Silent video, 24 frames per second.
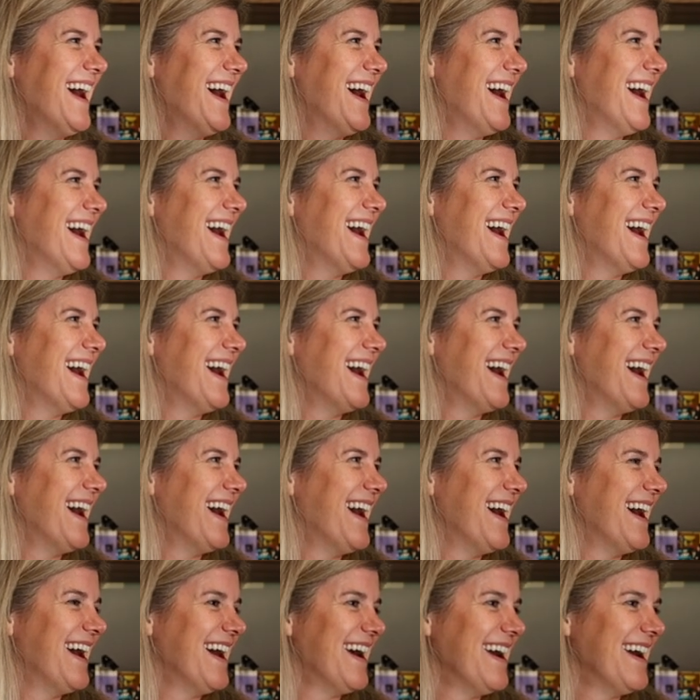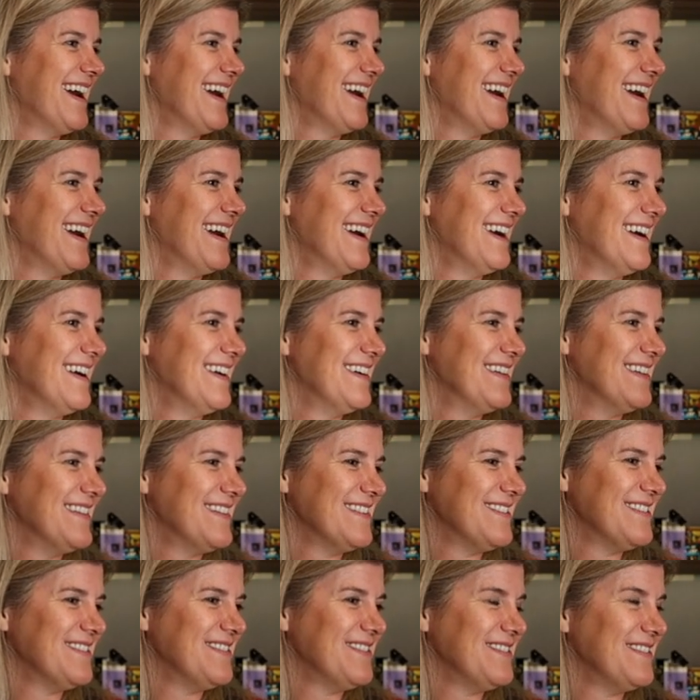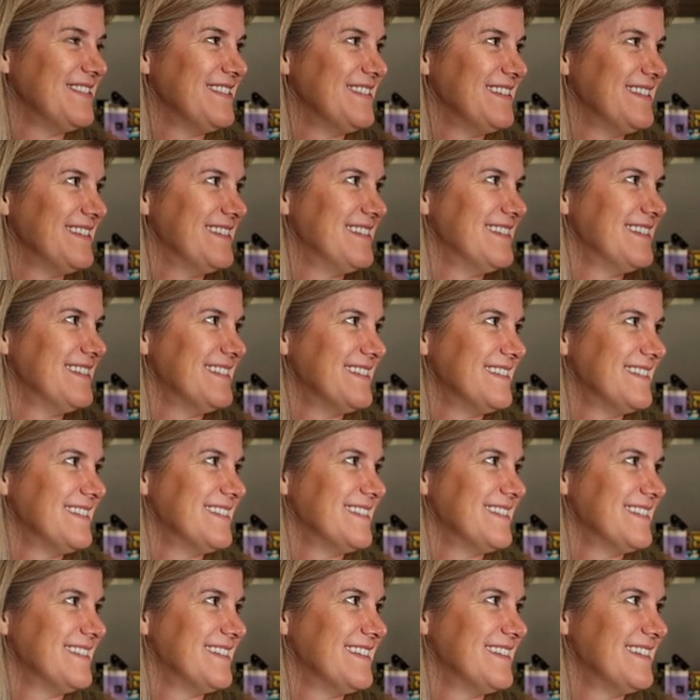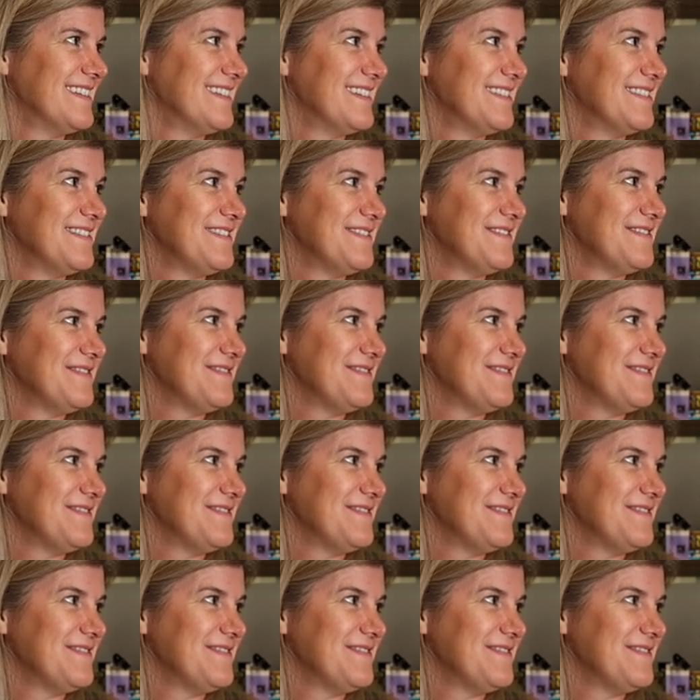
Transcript: No words are spoken by the person on screen.